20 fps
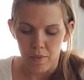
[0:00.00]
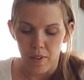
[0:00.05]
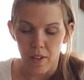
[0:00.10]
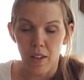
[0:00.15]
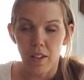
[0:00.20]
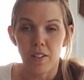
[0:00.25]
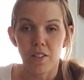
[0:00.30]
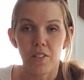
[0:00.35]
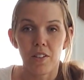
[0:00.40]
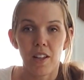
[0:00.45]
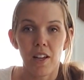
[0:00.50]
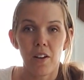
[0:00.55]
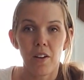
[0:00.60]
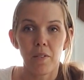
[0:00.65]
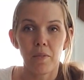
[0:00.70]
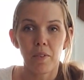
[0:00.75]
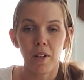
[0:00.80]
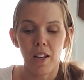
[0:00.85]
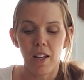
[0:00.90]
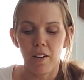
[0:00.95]
Okay, so now
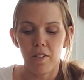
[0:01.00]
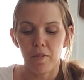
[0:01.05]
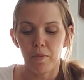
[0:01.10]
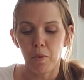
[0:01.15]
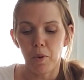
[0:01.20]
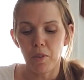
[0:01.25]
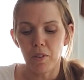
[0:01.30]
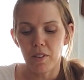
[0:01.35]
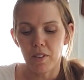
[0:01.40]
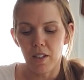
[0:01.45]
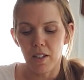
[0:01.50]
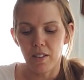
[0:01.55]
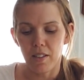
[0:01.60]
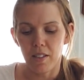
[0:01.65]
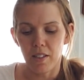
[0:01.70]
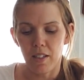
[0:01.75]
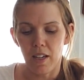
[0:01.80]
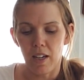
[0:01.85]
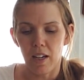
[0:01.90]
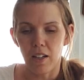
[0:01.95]
I'm going to have both sides
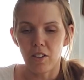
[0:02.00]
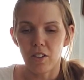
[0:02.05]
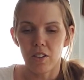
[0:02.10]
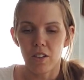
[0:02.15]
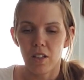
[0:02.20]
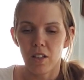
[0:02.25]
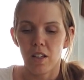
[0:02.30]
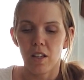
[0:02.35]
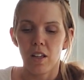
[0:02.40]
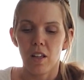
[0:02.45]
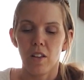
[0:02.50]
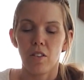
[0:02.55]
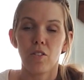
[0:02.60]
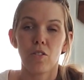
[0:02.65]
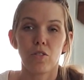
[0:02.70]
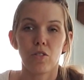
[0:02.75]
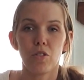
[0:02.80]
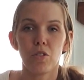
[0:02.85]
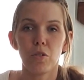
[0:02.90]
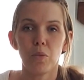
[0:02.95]
attached. There
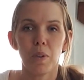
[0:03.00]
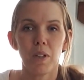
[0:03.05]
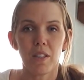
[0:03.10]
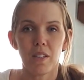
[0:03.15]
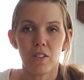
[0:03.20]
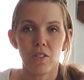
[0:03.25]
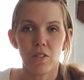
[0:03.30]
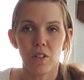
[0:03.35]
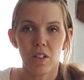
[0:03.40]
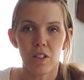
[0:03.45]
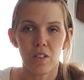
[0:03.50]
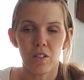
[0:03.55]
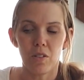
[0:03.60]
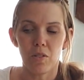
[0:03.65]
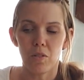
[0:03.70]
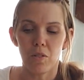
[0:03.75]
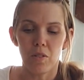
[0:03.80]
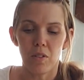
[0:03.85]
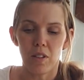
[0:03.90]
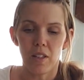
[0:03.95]
are two ways you can
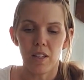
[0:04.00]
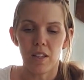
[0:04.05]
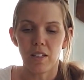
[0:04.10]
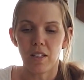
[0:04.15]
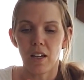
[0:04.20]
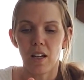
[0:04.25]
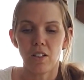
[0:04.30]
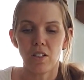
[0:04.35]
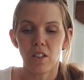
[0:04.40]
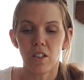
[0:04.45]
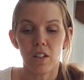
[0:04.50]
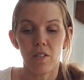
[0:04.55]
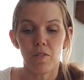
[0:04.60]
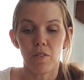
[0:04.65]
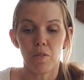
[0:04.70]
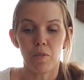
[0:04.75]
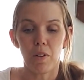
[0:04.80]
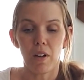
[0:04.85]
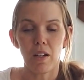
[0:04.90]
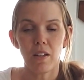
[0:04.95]
do the attaching of
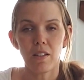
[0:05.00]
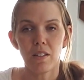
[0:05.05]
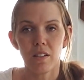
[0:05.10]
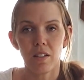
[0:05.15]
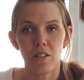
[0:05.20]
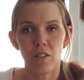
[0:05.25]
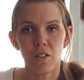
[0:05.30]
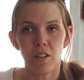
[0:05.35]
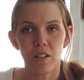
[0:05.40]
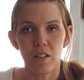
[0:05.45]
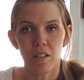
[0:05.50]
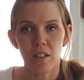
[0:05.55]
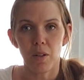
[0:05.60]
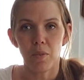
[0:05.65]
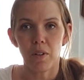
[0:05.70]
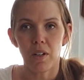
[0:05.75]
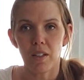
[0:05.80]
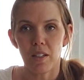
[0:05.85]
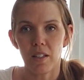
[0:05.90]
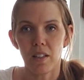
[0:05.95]
the rest. You can see
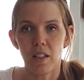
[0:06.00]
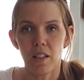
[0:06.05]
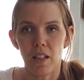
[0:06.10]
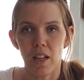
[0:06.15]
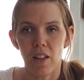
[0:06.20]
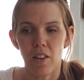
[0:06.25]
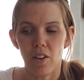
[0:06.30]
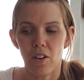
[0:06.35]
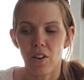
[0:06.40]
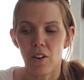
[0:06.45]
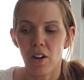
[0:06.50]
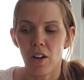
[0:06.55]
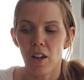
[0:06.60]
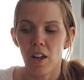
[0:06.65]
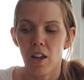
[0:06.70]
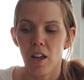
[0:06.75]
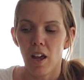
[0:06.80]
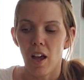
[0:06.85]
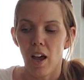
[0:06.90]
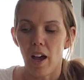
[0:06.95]
when I did the leather,
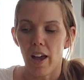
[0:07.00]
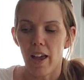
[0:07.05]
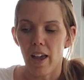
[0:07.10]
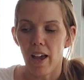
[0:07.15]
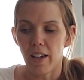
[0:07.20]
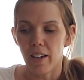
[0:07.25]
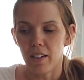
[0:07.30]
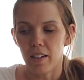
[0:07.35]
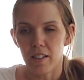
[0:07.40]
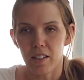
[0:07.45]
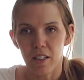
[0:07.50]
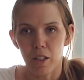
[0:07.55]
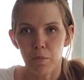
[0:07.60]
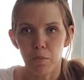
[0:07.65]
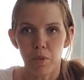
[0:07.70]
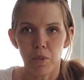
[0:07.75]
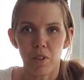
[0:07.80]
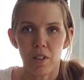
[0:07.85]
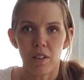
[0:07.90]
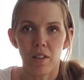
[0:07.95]
I had it
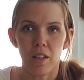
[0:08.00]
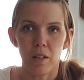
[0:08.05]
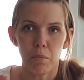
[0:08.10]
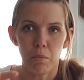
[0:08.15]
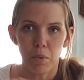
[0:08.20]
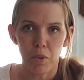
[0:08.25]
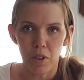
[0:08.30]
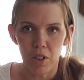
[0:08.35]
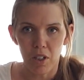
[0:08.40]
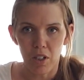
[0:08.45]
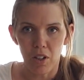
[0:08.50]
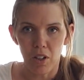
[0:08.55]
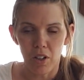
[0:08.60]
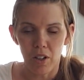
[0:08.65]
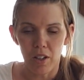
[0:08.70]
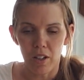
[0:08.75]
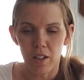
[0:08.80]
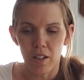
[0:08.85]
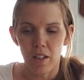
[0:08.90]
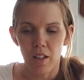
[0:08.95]
assembled and then put it
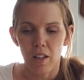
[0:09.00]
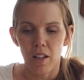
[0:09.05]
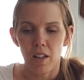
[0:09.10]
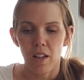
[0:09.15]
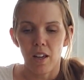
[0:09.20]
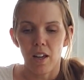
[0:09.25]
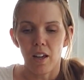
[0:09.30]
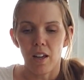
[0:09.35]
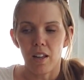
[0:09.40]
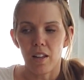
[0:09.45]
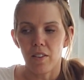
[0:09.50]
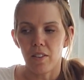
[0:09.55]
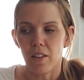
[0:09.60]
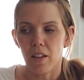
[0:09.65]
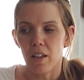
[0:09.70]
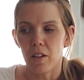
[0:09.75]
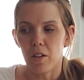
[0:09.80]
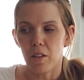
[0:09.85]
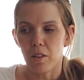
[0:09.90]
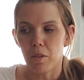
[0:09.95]
on, and
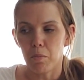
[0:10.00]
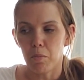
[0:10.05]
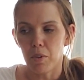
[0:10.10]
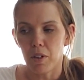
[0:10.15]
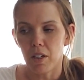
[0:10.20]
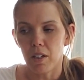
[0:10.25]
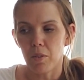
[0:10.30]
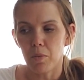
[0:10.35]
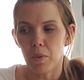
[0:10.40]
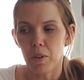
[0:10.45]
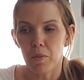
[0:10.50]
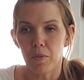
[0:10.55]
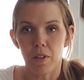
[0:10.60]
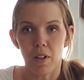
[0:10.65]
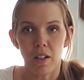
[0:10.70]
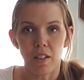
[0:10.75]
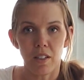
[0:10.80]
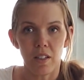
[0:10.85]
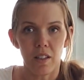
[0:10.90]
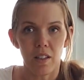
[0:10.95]
then in the braided one when
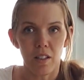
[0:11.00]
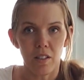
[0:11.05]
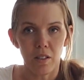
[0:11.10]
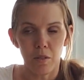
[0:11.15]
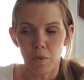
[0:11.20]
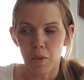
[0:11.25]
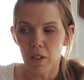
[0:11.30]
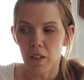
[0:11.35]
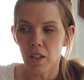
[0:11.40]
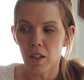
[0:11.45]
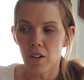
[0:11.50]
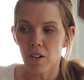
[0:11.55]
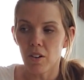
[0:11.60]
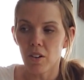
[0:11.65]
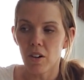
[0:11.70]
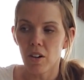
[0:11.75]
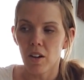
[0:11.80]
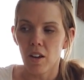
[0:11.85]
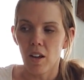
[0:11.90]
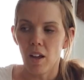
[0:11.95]
I did this one
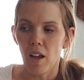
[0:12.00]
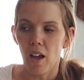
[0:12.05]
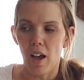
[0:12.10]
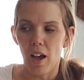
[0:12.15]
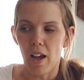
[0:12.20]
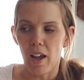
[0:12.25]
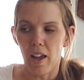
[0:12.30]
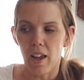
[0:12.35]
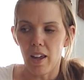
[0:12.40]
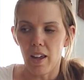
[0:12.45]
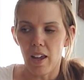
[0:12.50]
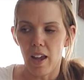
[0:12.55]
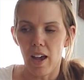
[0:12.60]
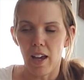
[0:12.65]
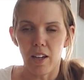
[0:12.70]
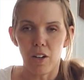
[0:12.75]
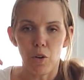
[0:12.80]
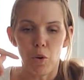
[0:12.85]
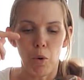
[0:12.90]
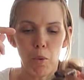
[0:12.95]
here, I
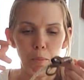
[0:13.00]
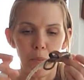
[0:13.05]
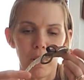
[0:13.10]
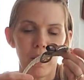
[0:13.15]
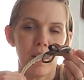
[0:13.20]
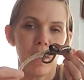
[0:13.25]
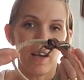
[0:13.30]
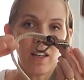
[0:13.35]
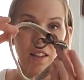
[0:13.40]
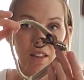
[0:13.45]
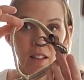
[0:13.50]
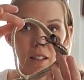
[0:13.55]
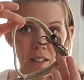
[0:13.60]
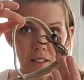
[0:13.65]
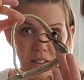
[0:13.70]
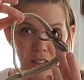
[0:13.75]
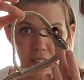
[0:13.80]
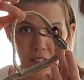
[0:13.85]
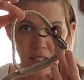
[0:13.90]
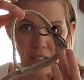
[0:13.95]
had it open like
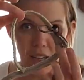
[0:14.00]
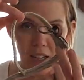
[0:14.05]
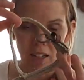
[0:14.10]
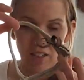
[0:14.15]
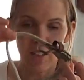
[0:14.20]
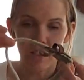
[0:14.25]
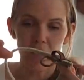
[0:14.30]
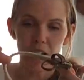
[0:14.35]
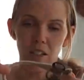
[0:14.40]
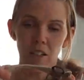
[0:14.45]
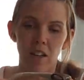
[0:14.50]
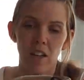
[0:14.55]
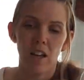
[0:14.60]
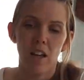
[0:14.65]
this and attached it.